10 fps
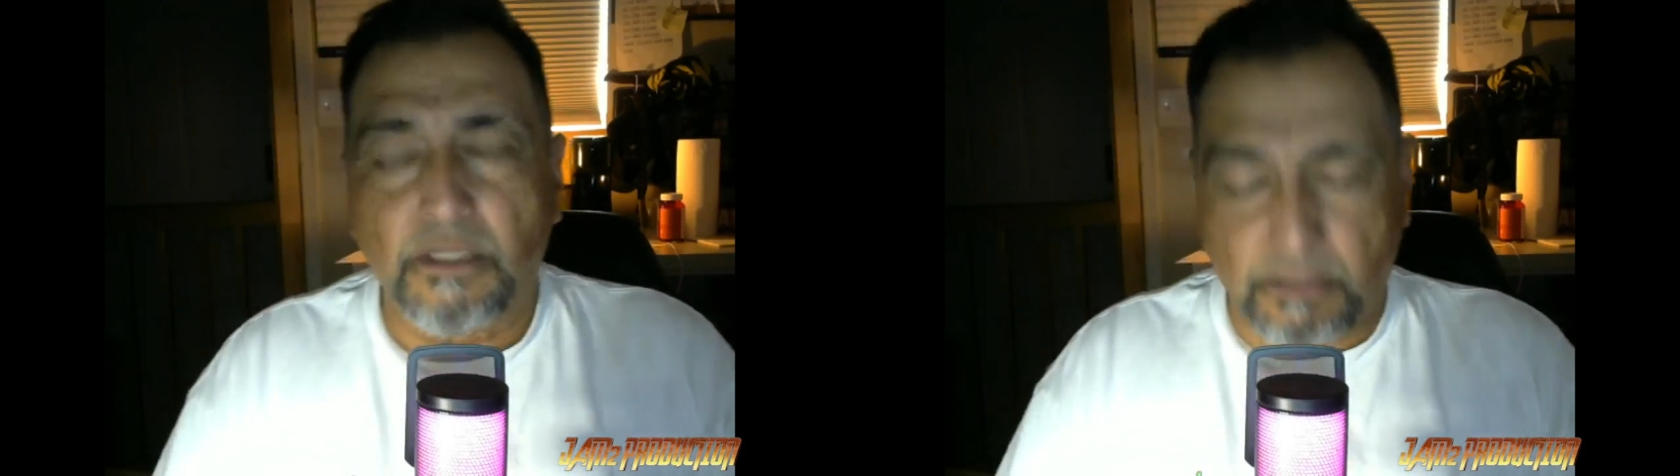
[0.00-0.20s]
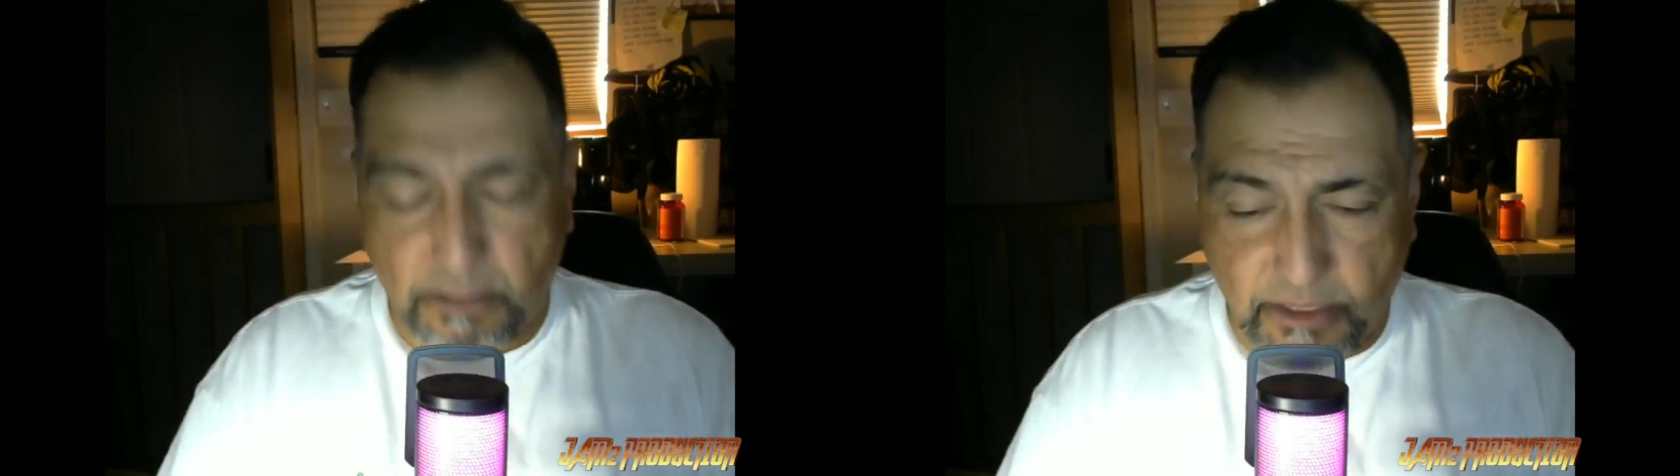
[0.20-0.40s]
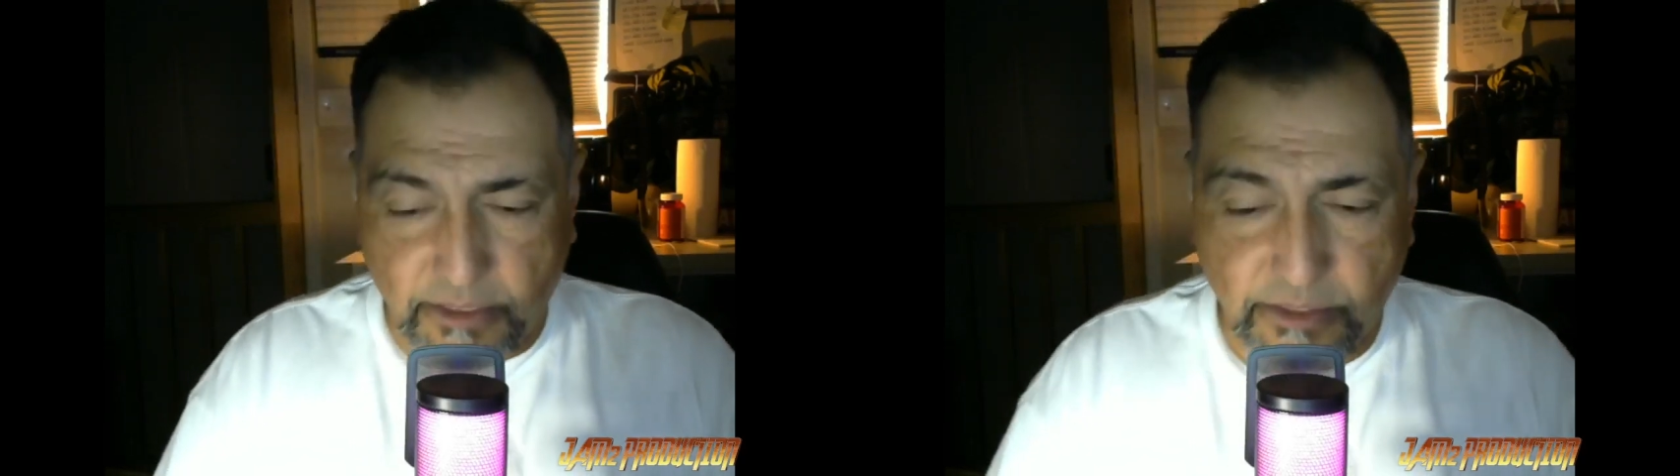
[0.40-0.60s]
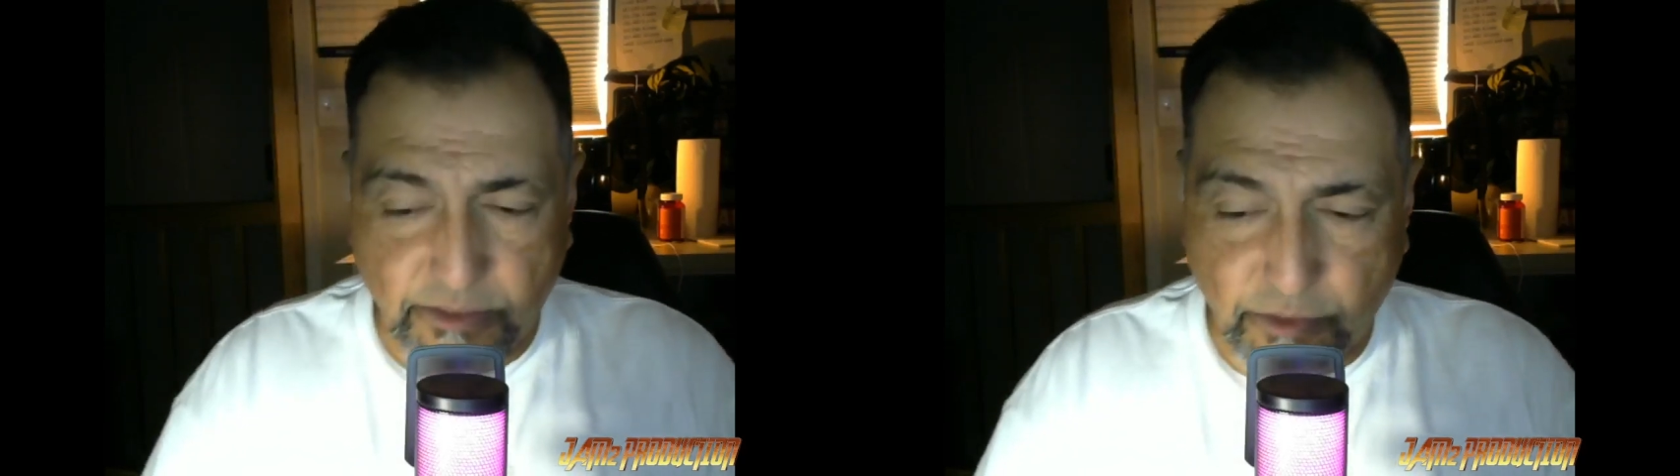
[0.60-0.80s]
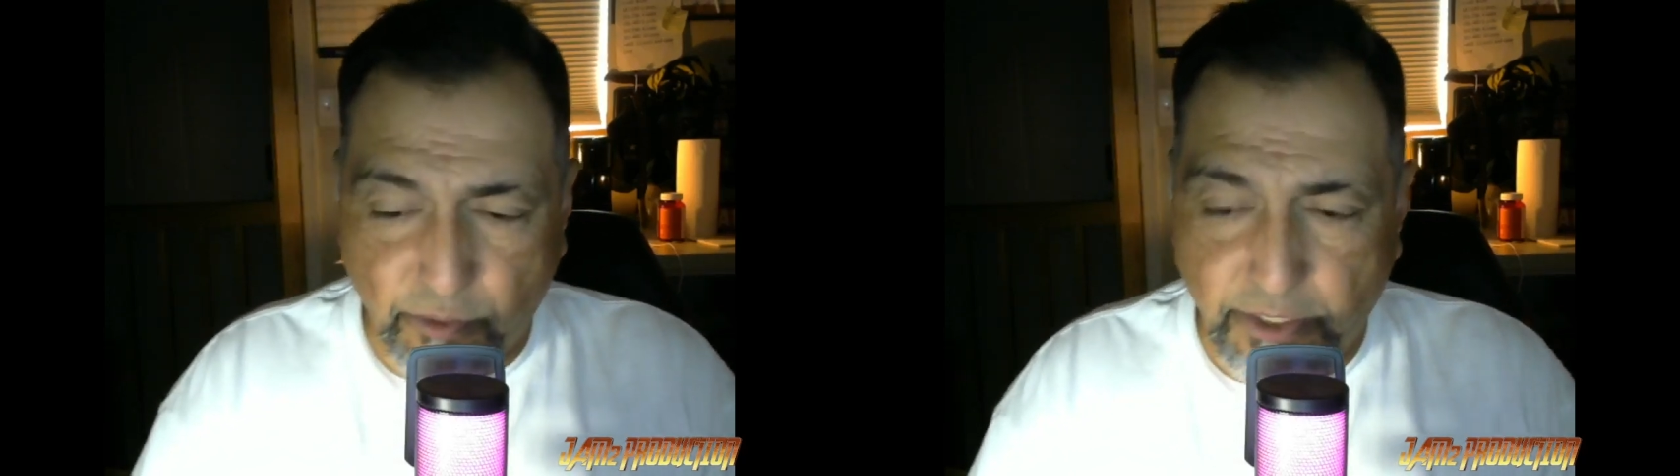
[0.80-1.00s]
against
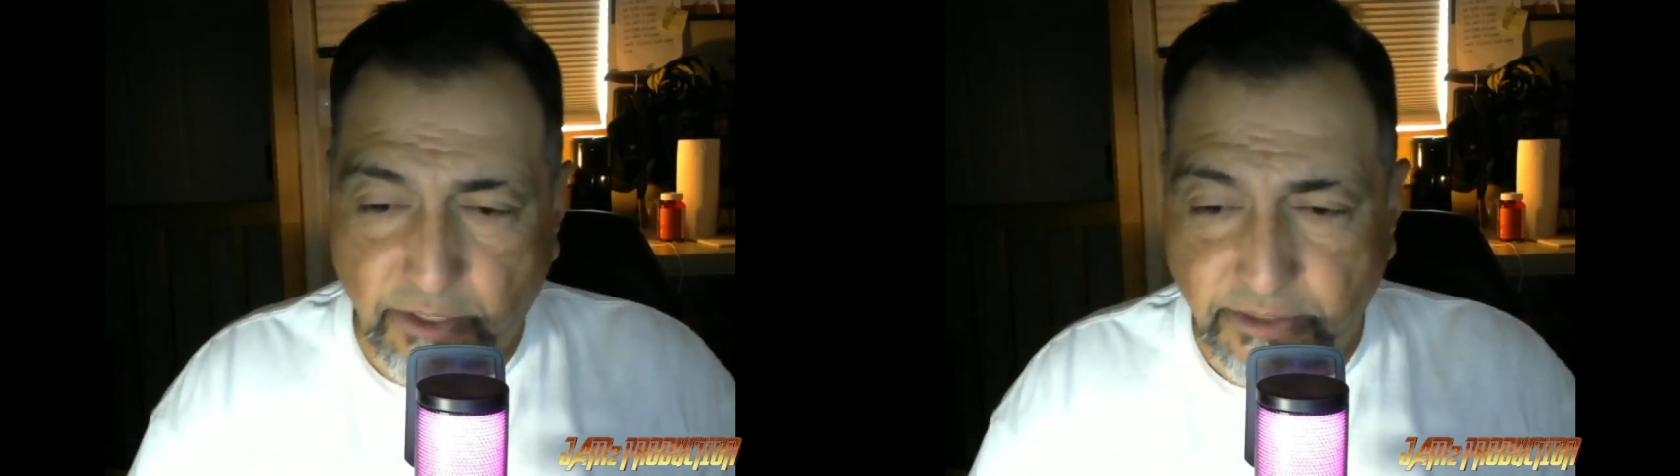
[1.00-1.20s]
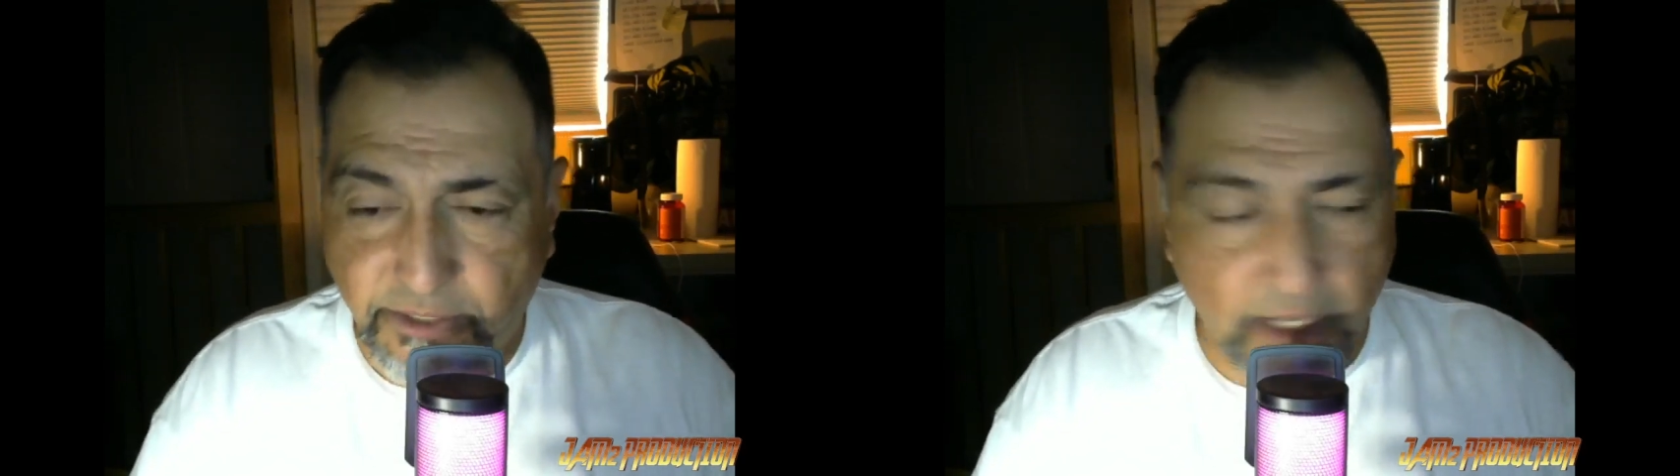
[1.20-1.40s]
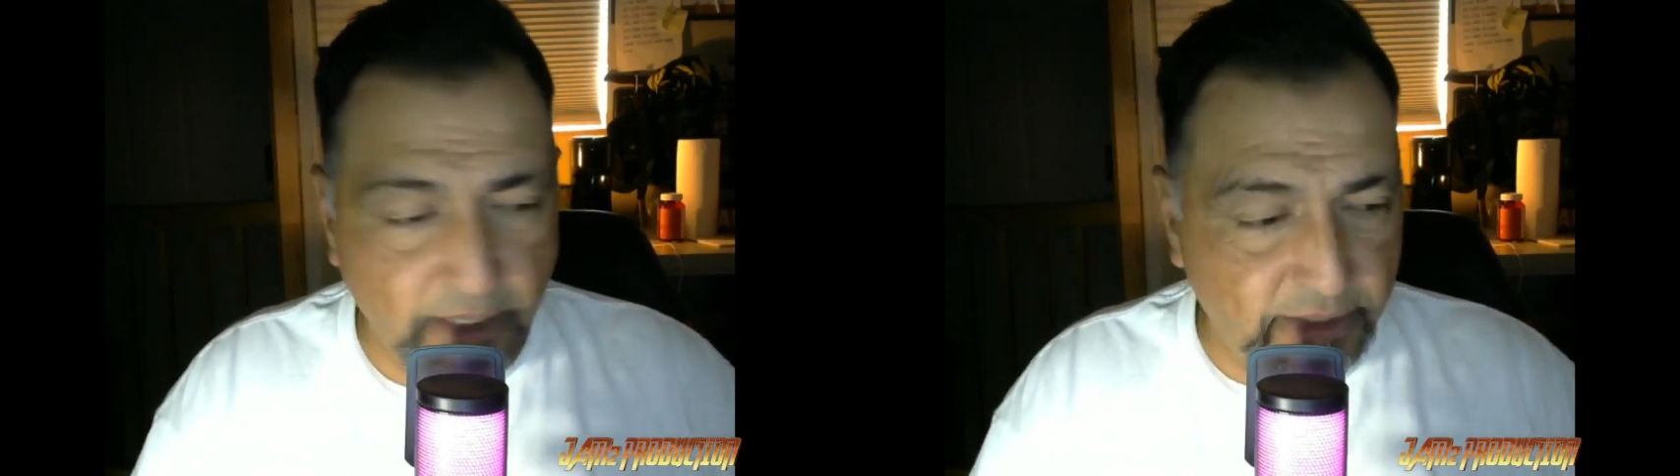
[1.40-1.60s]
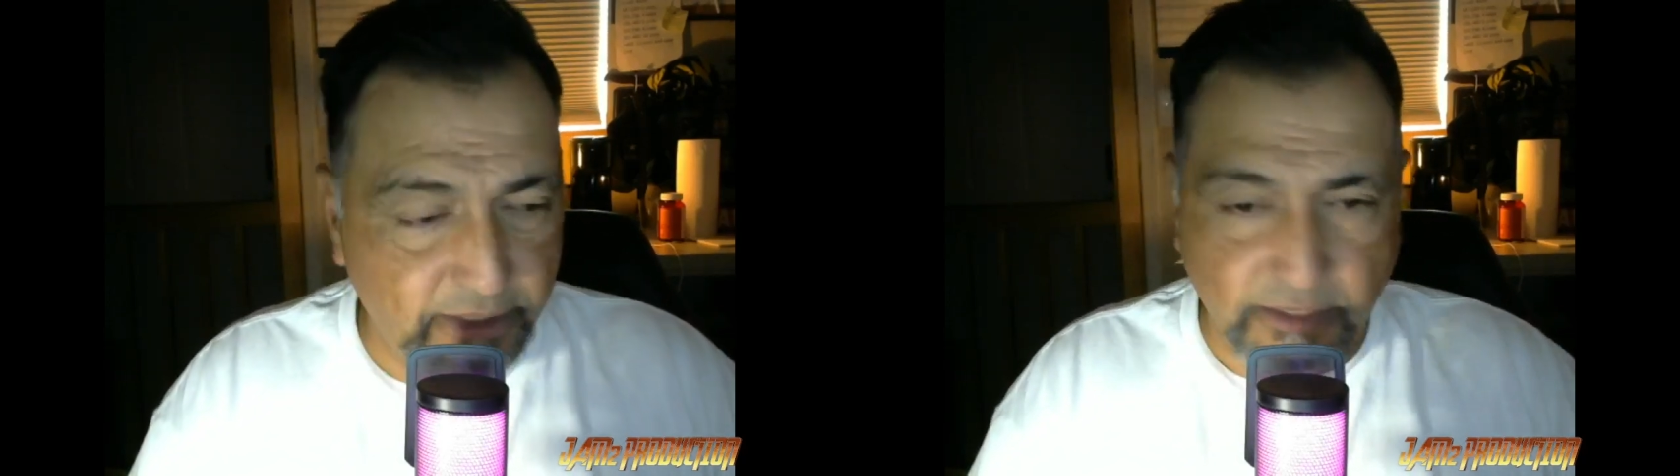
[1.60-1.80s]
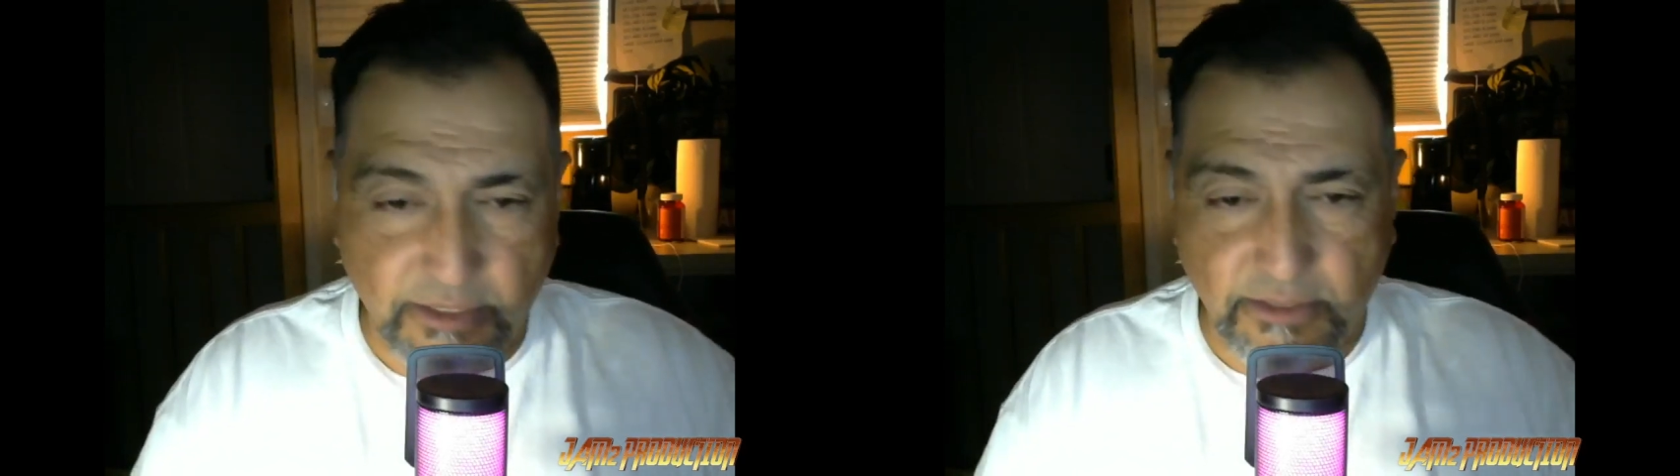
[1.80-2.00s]
Tony Gonzalez
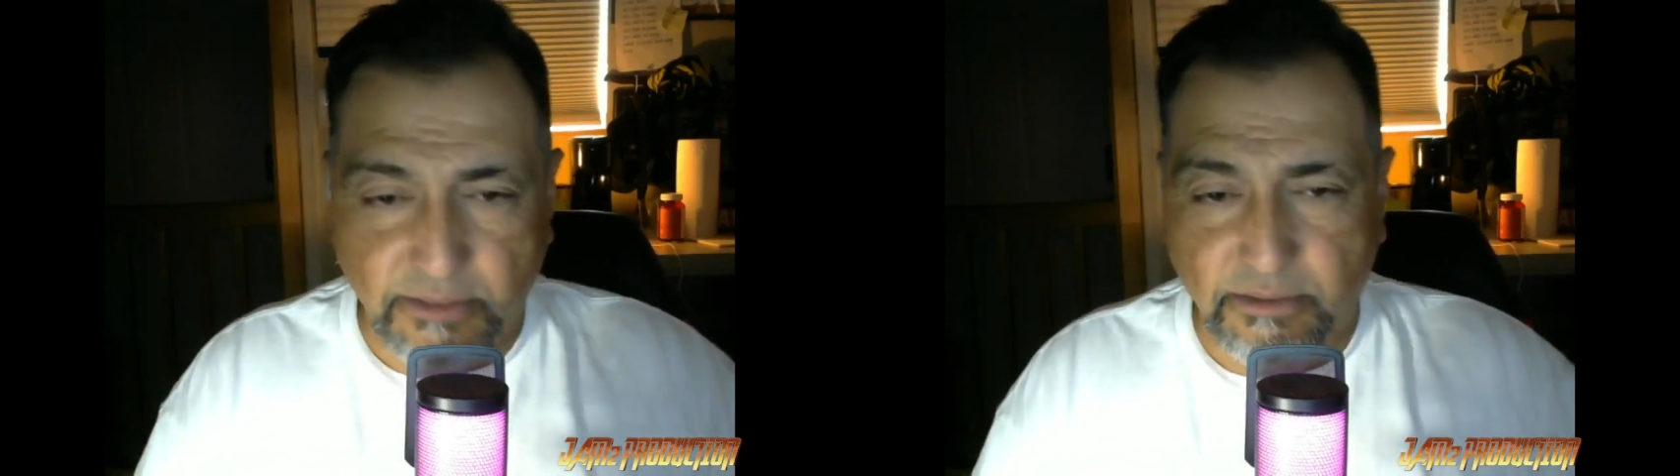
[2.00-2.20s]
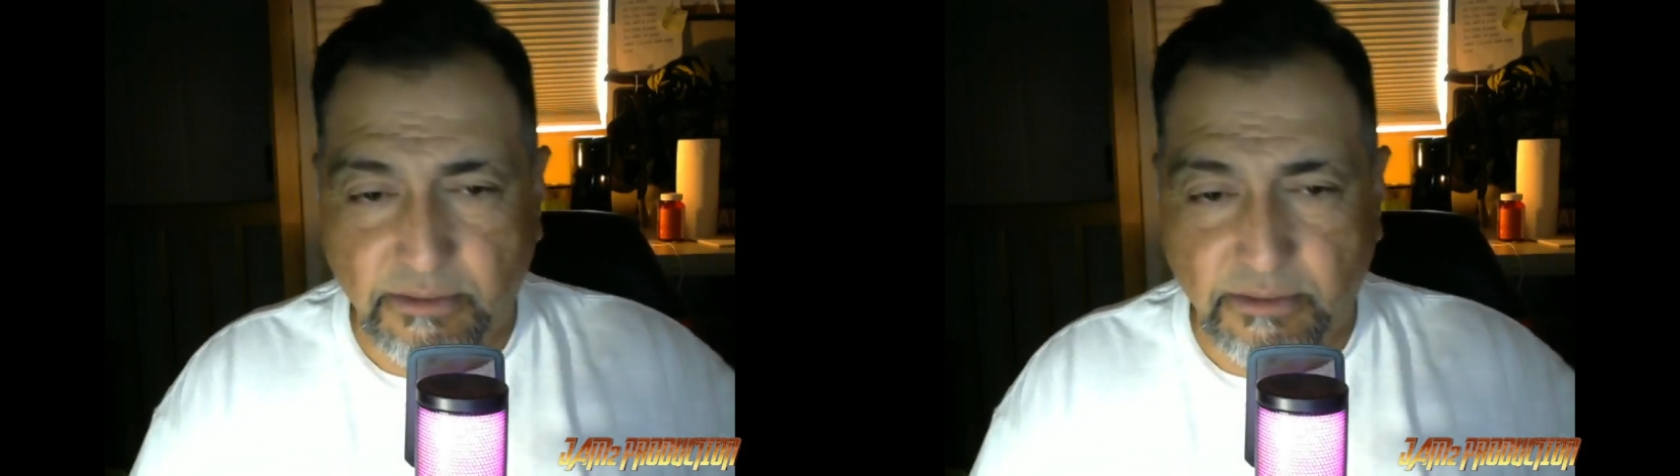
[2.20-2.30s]
and this